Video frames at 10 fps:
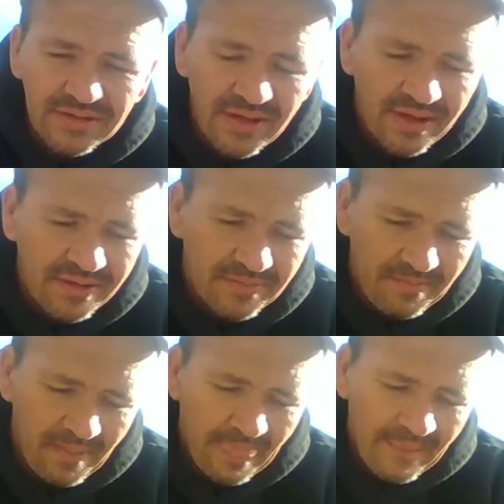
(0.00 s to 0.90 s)
that.
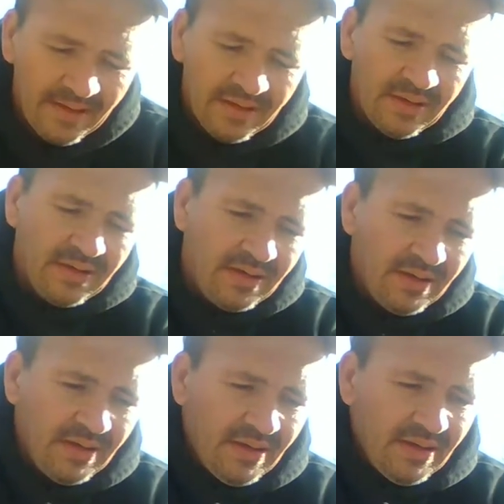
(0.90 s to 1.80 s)

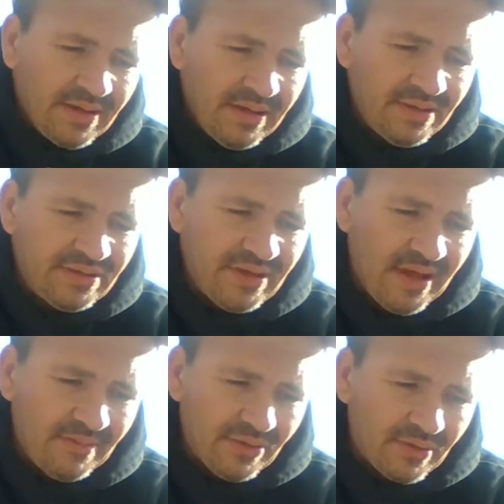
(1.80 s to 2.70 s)
Ken
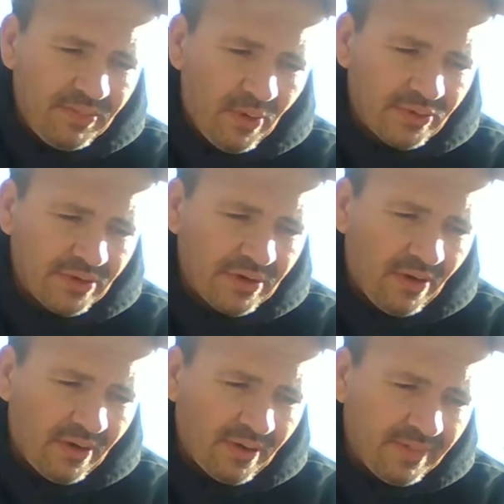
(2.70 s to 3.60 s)
Stabler, portrait
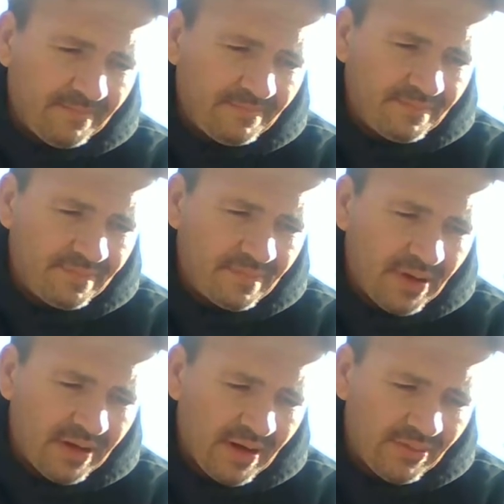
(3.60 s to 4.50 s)
card.
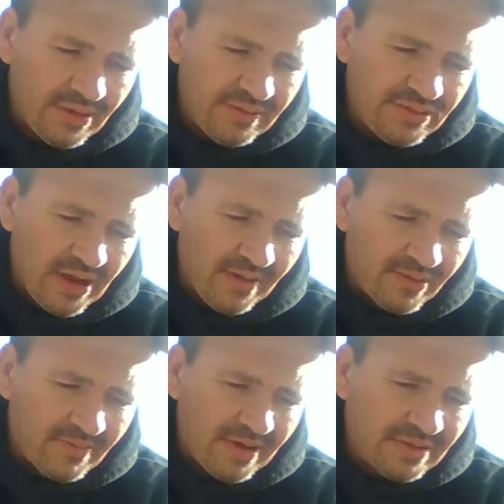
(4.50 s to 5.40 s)
And I believe
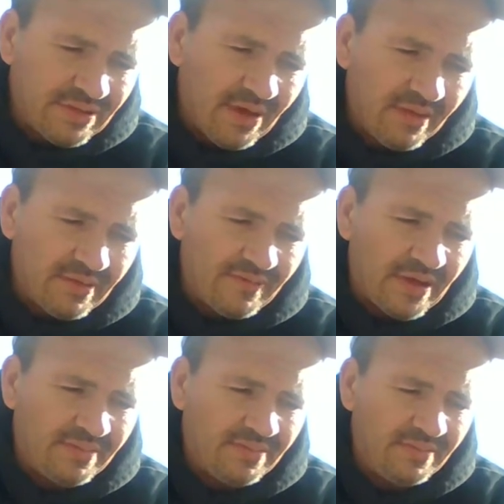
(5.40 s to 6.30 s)
Stabler made it to the Hall of
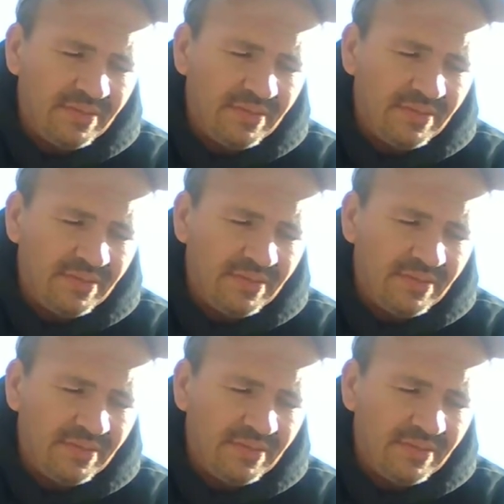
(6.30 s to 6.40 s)
Fame